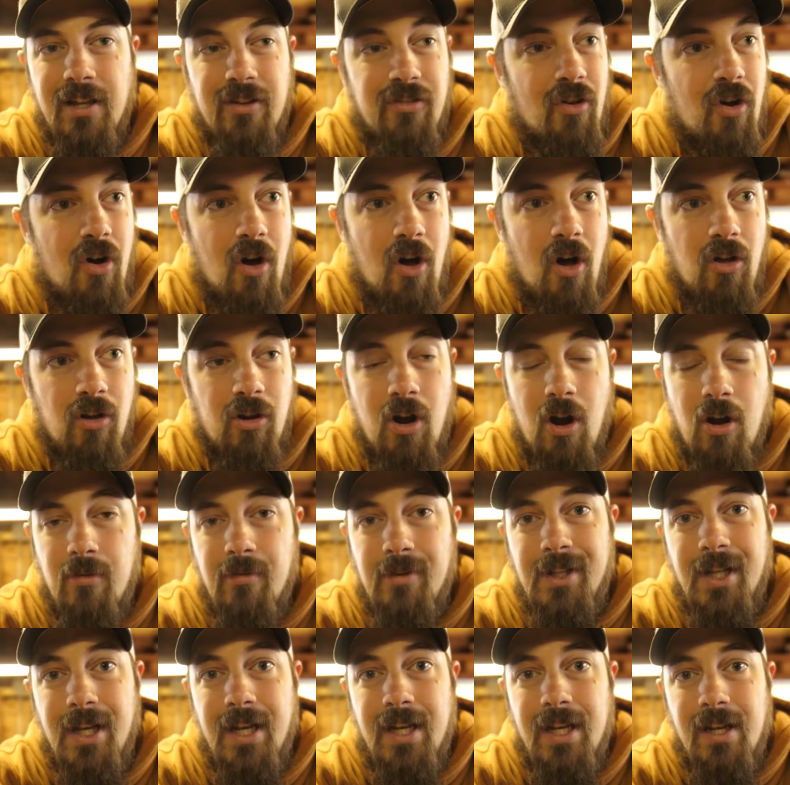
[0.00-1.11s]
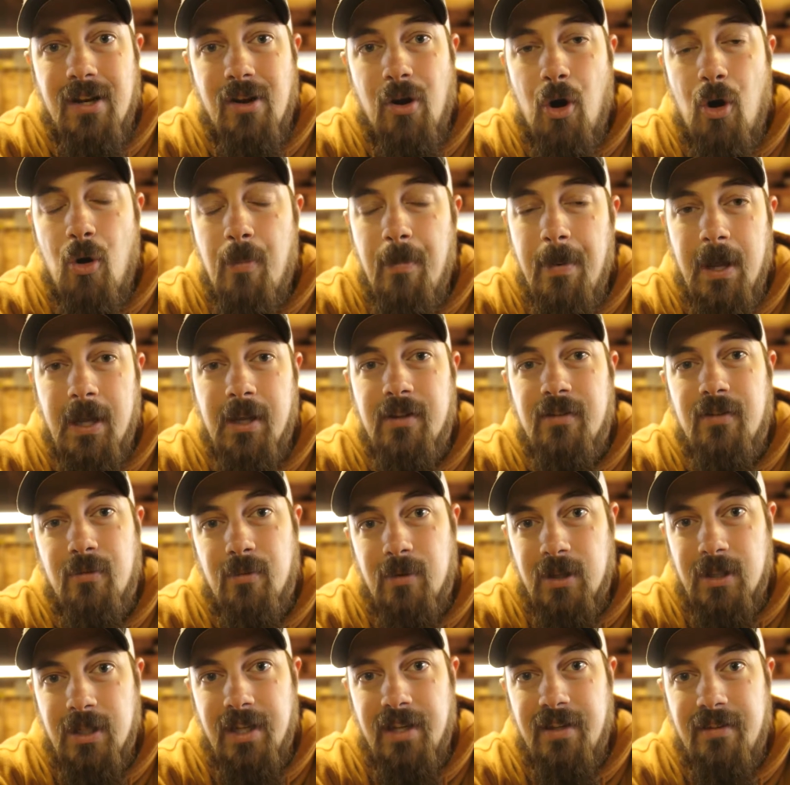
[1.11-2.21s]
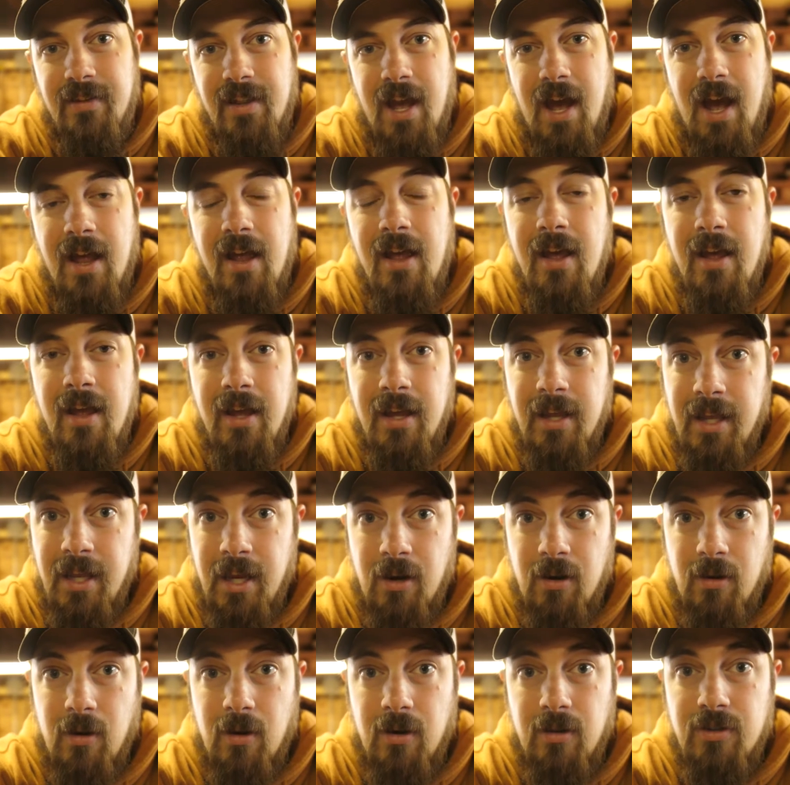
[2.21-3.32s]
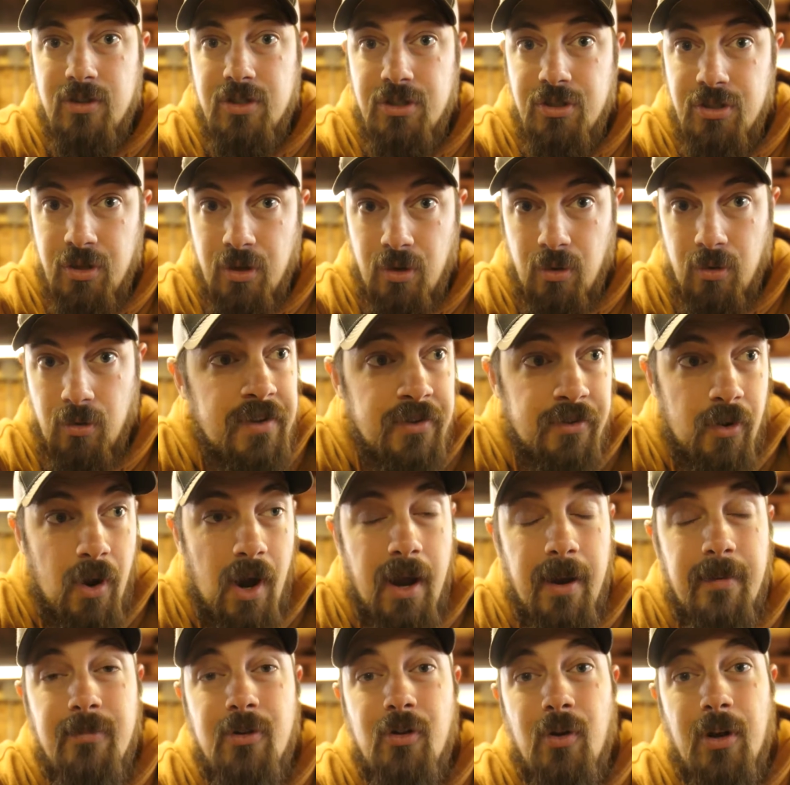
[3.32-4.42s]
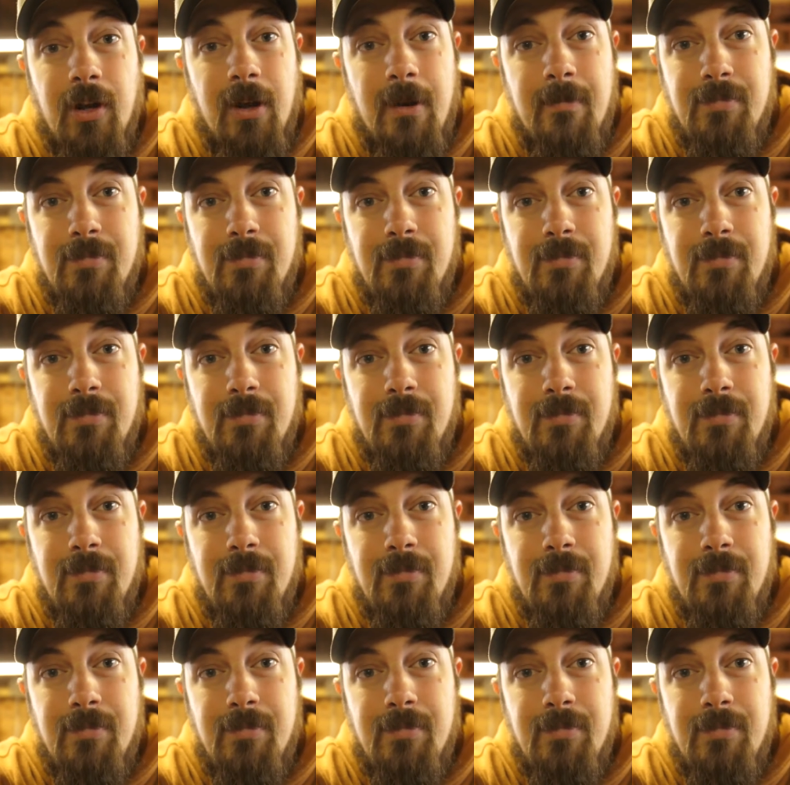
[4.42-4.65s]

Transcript: It's all car related, hoping to release that here soon. So I'm doing